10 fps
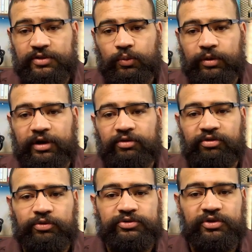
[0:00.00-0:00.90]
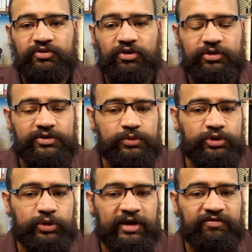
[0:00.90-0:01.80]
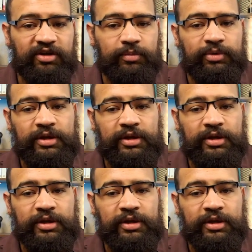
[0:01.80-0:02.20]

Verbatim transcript: where those attorneys will draft up